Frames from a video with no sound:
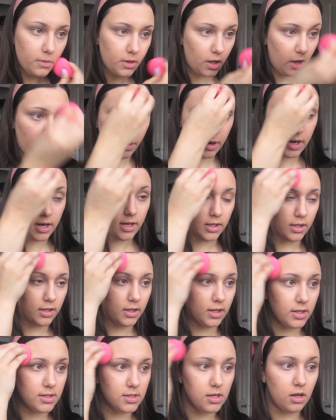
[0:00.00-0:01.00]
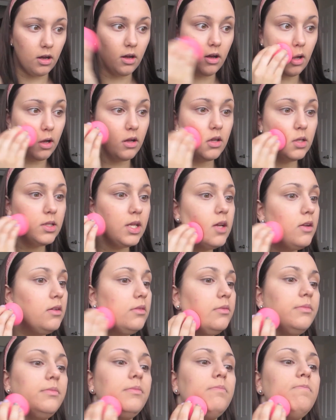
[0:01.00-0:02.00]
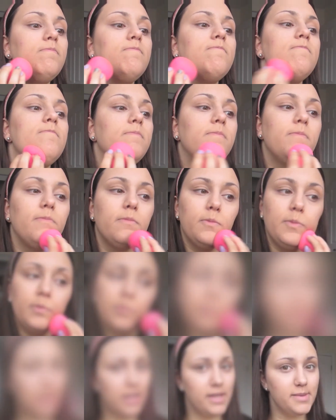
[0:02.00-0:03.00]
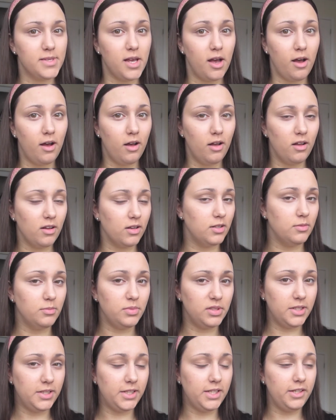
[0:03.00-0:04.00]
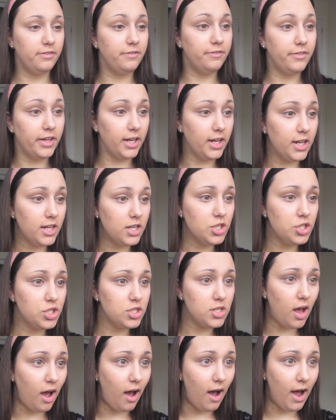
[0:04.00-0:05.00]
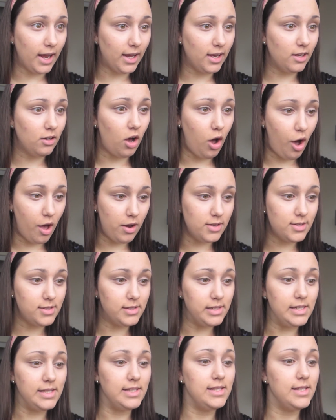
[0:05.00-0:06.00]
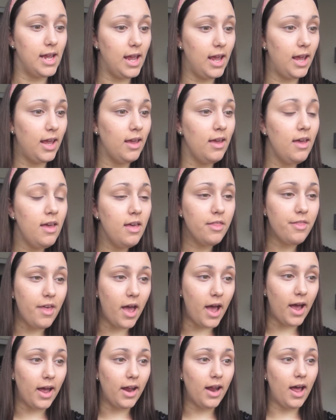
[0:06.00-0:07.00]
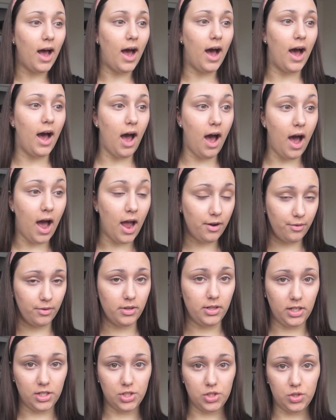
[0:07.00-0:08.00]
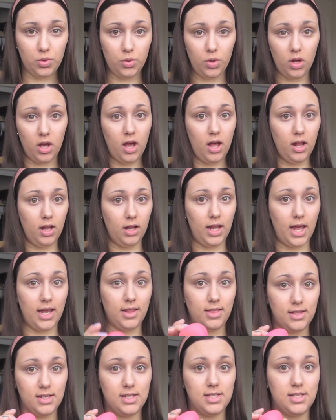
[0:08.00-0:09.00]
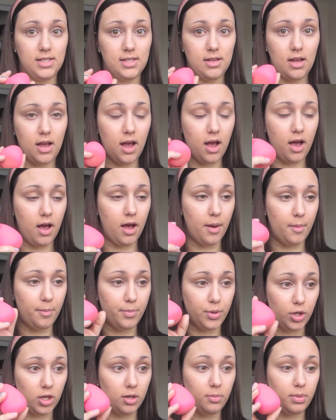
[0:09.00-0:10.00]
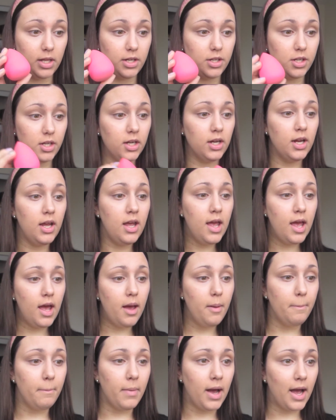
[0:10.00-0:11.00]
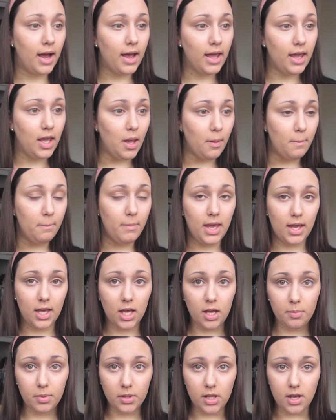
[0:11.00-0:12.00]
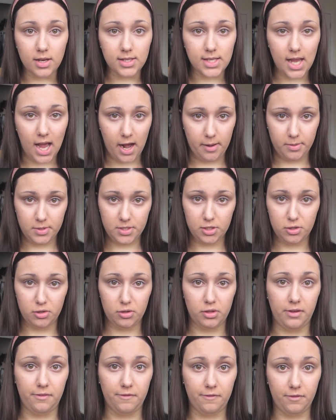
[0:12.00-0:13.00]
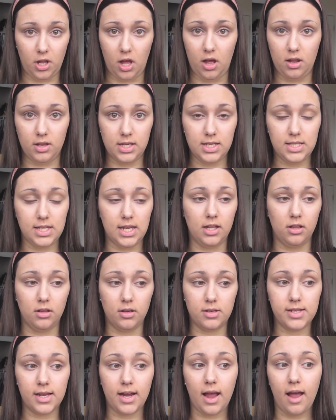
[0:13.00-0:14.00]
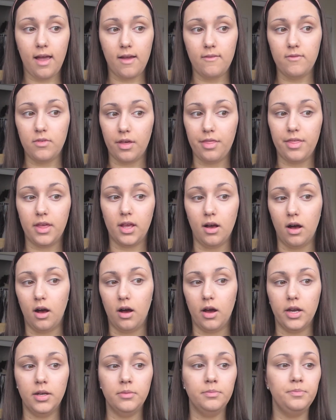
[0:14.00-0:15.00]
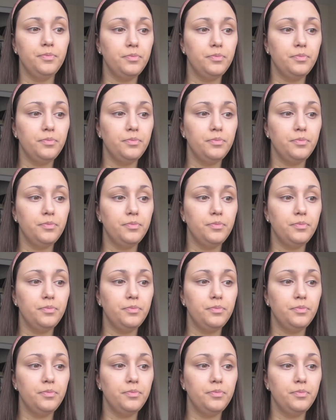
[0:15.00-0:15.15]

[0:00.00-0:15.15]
Alright, that's all done. My makeup's all completely finished. I can honestly say that I really do like this Beauty Blender. My makeup looks absolutely flawless. It looks like I have nothing on.